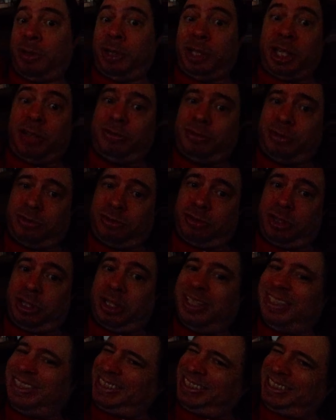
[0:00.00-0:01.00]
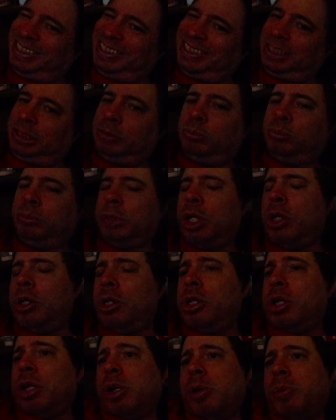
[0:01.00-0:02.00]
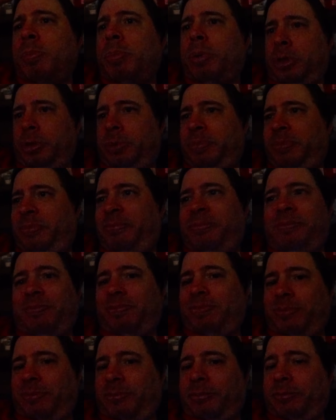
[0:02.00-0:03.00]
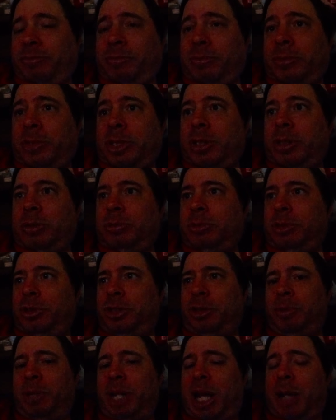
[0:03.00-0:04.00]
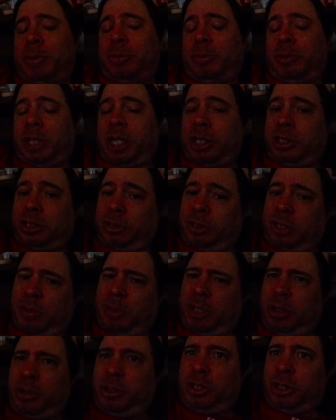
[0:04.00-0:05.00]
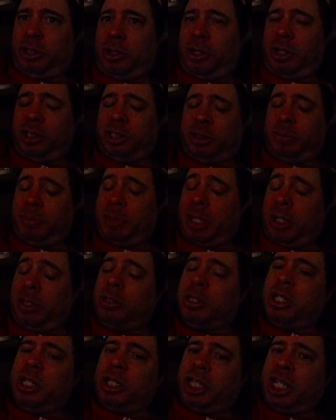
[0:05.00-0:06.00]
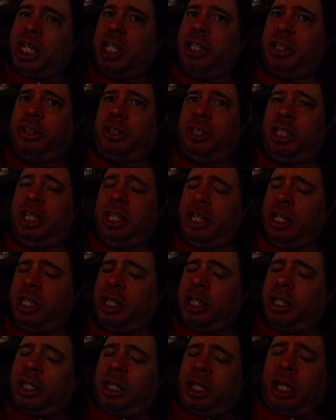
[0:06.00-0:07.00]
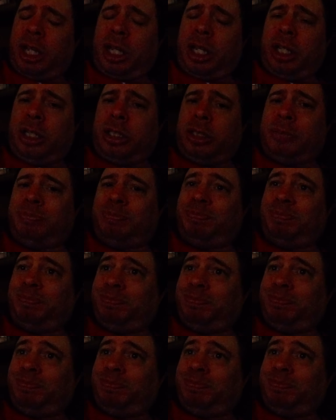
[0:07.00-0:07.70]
get it for free. But we'll see what happens with that. So let me know your thoughts about Keith Lee and